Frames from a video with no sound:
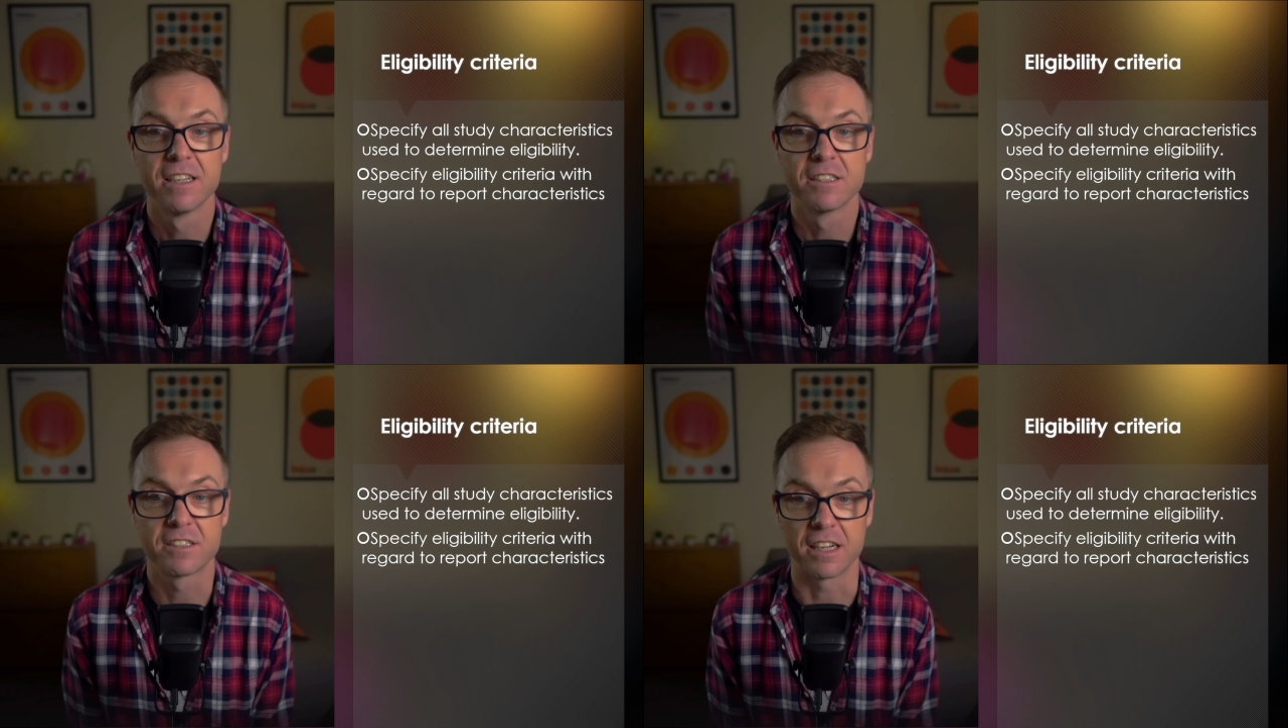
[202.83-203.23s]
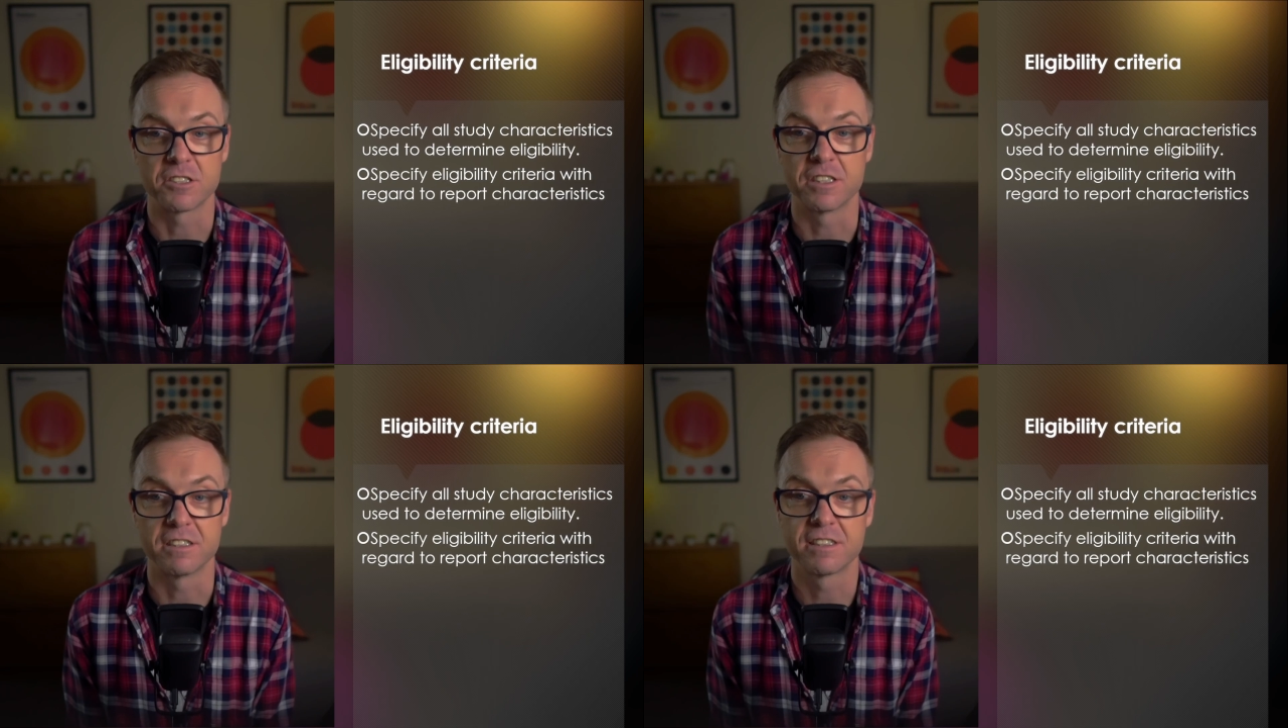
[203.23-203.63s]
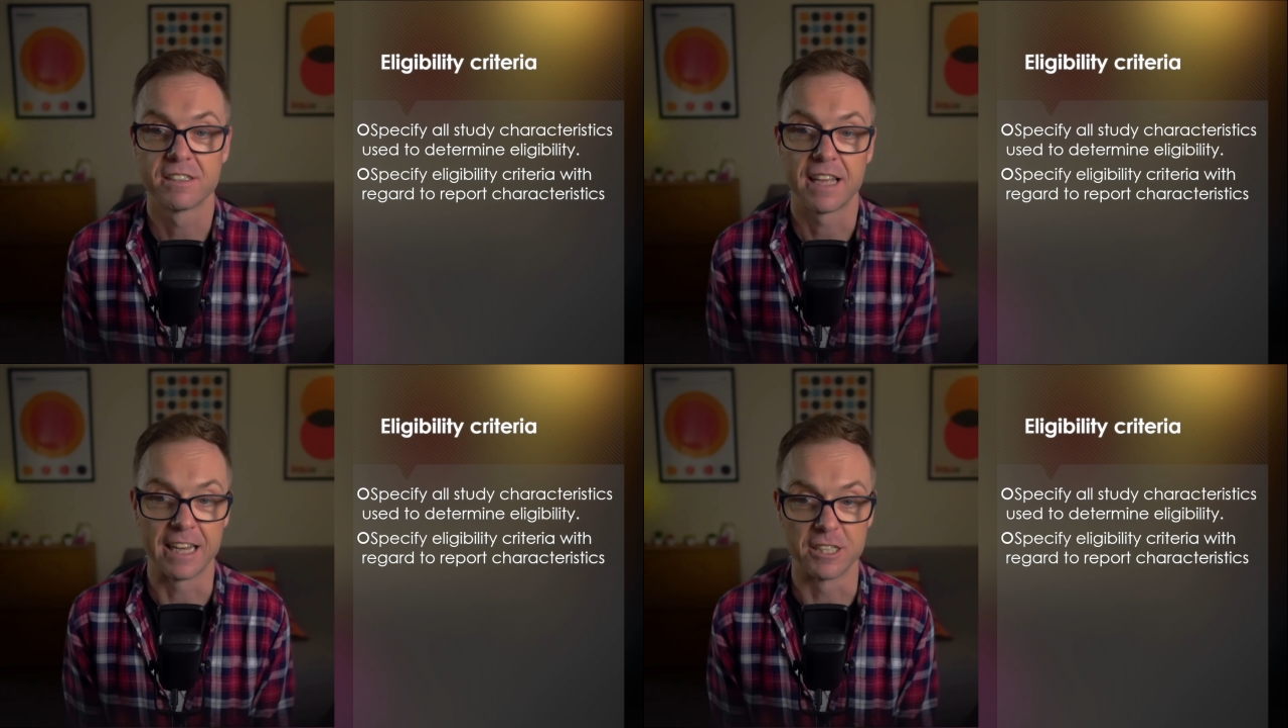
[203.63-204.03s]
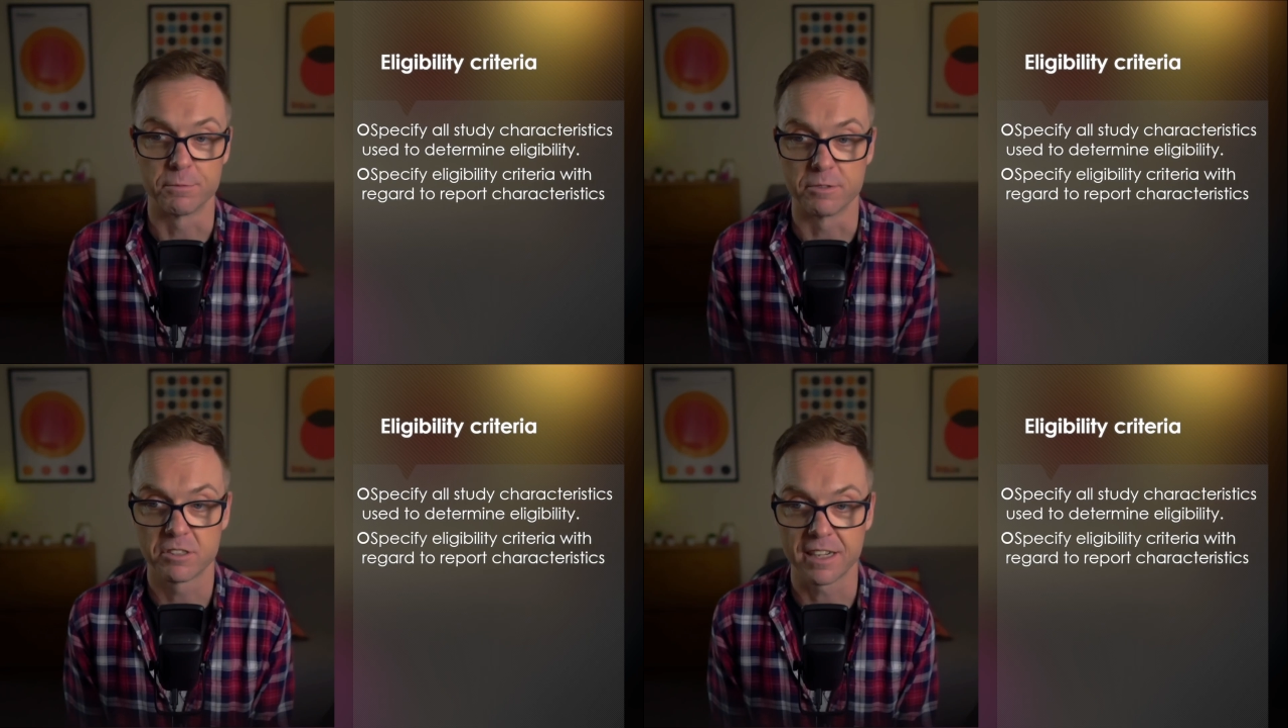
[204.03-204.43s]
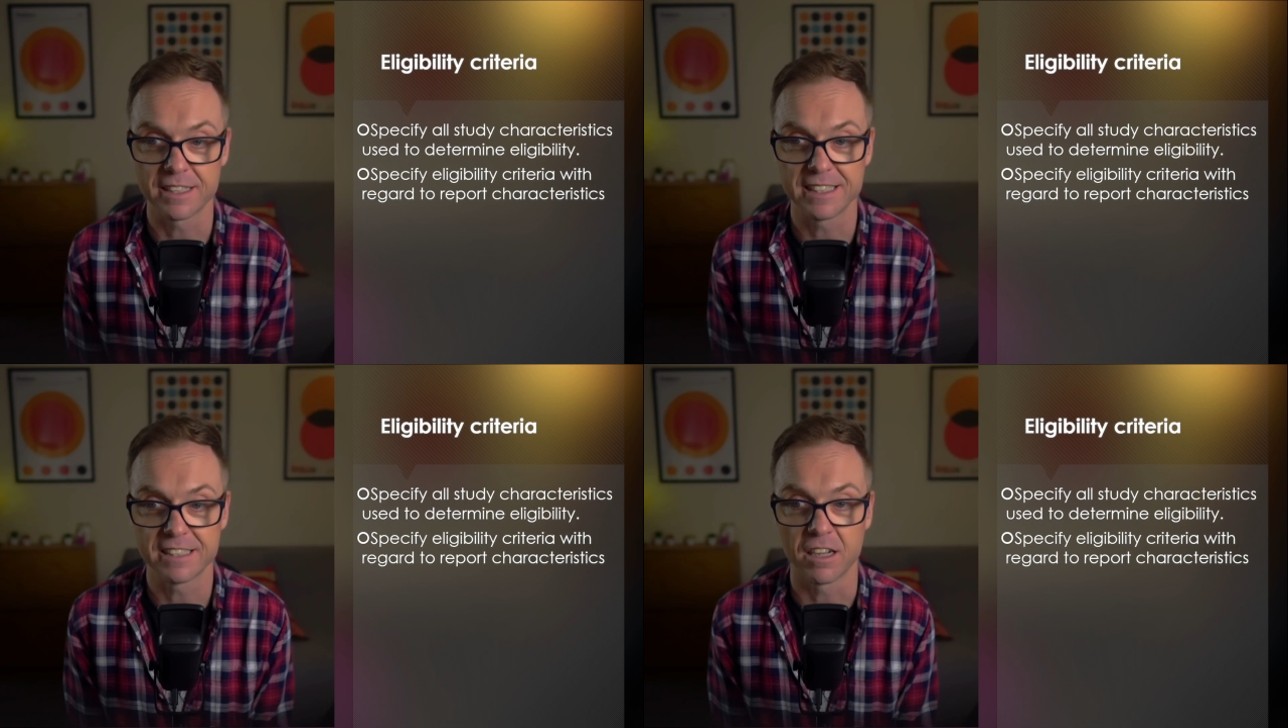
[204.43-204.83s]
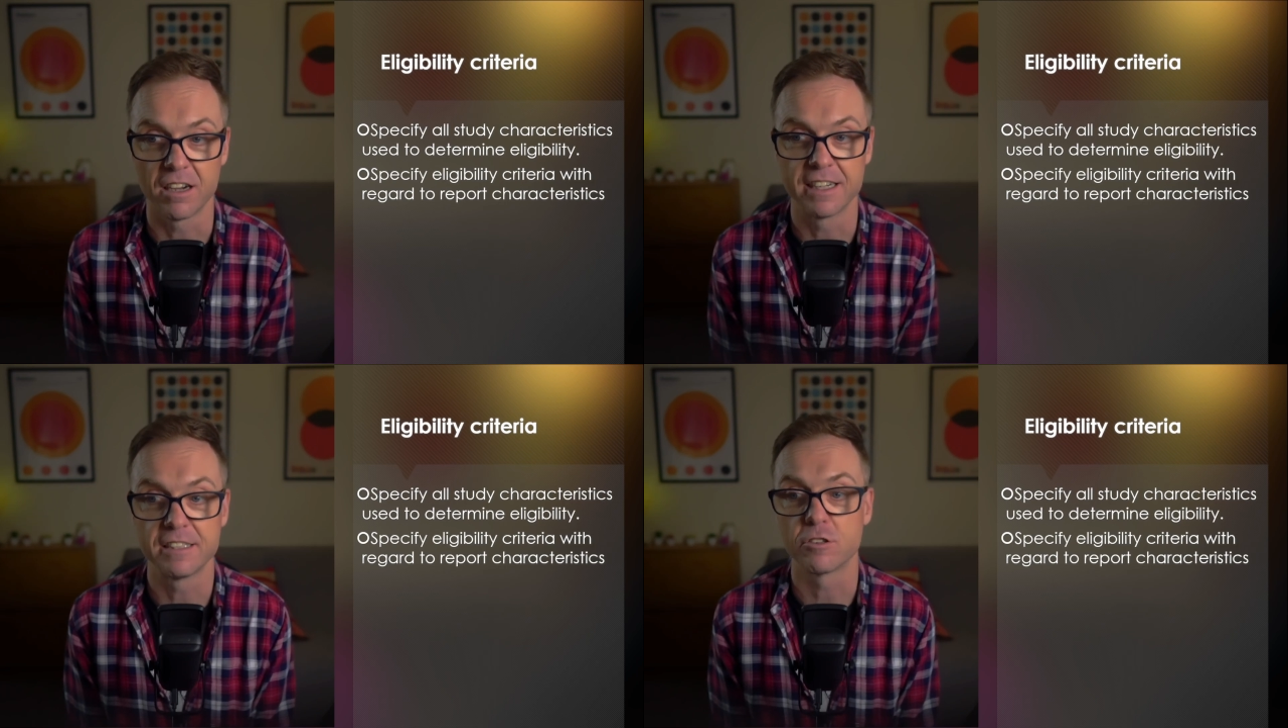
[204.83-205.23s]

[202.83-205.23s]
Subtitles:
such as eligible study designs